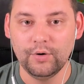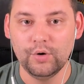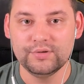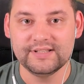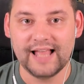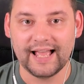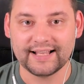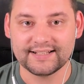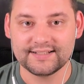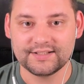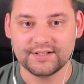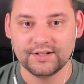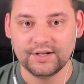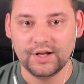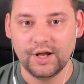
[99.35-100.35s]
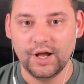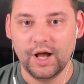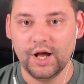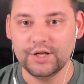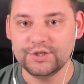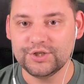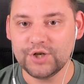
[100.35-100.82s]
Who's next?
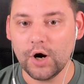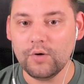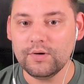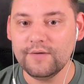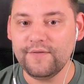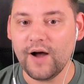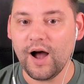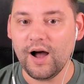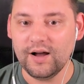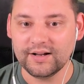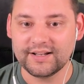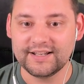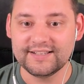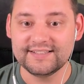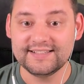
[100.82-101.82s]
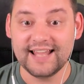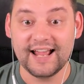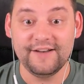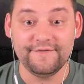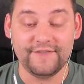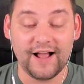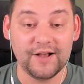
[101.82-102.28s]
Joan of Arc,
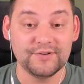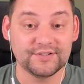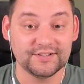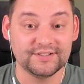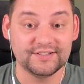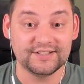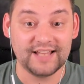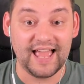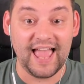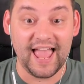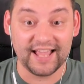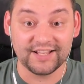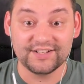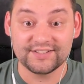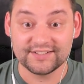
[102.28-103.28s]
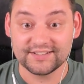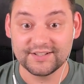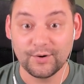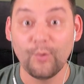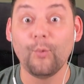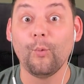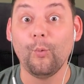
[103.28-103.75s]
10,000
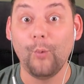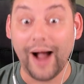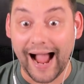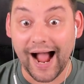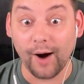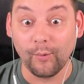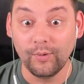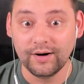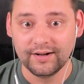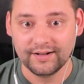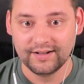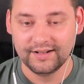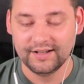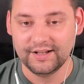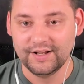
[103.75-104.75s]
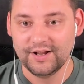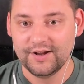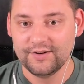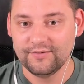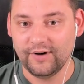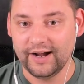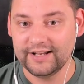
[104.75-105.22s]
eggs. Wow.
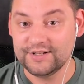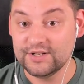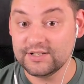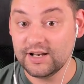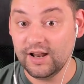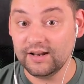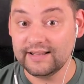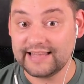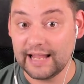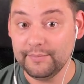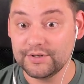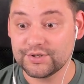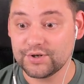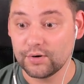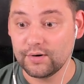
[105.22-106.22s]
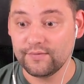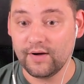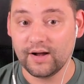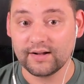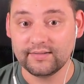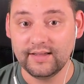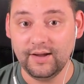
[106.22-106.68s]
Right, does a lot of damage Joan
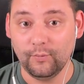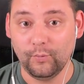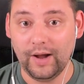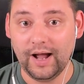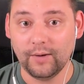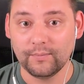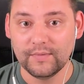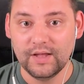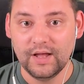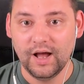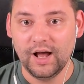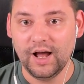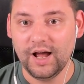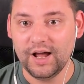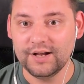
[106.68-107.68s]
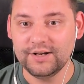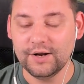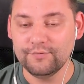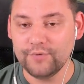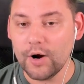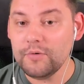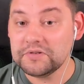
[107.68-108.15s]
of Arc there. Wow. Uh,
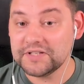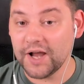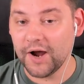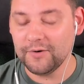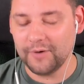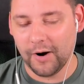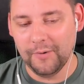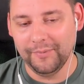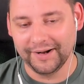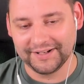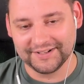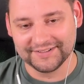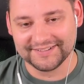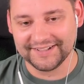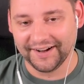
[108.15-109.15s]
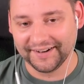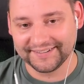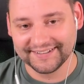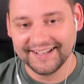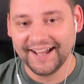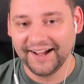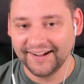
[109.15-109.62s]
Naruto. Oh my good
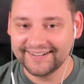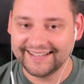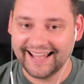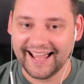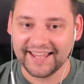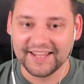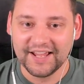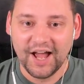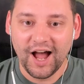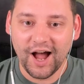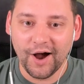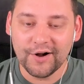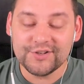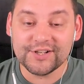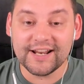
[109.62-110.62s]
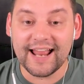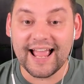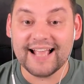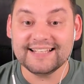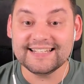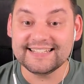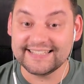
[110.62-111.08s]
god. Okay.
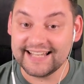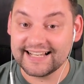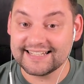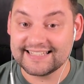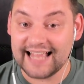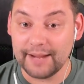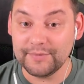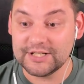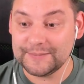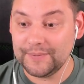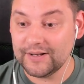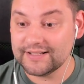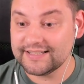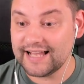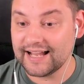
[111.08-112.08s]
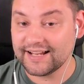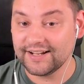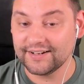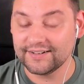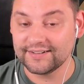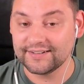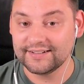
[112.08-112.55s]
186 damage per
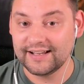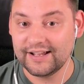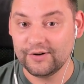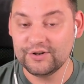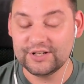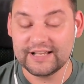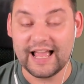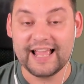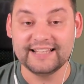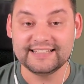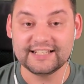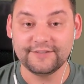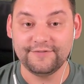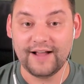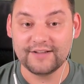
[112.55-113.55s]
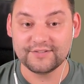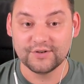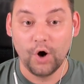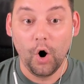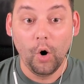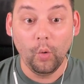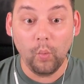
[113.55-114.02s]
second.
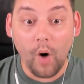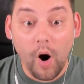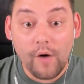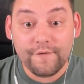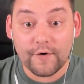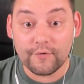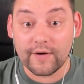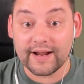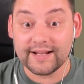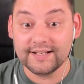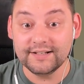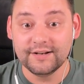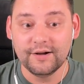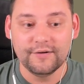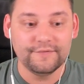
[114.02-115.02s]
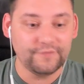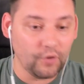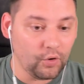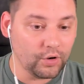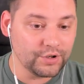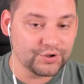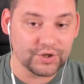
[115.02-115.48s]
86,000. Wolverine.
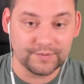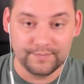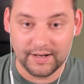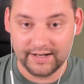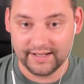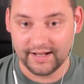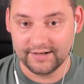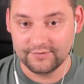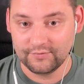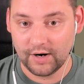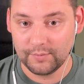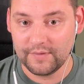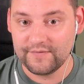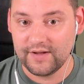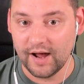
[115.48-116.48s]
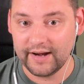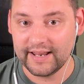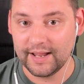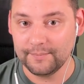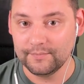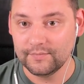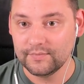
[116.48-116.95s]
400 million. Right, we've got
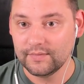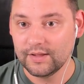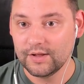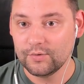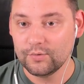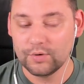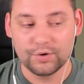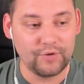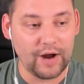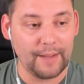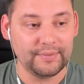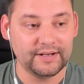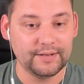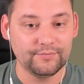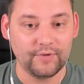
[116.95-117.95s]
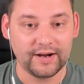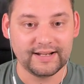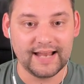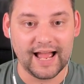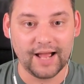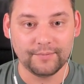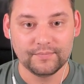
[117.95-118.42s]
him. We're grabbing him
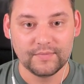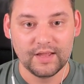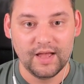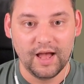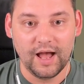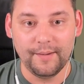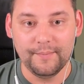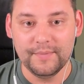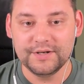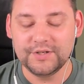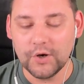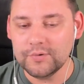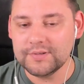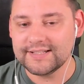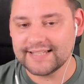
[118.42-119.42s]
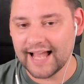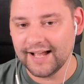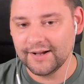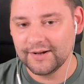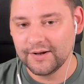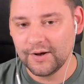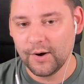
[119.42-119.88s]
right now. Uh,
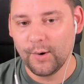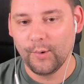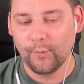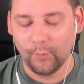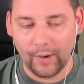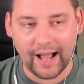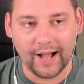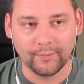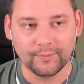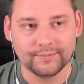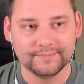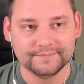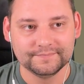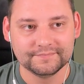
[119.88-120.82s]
Medusa. Wow.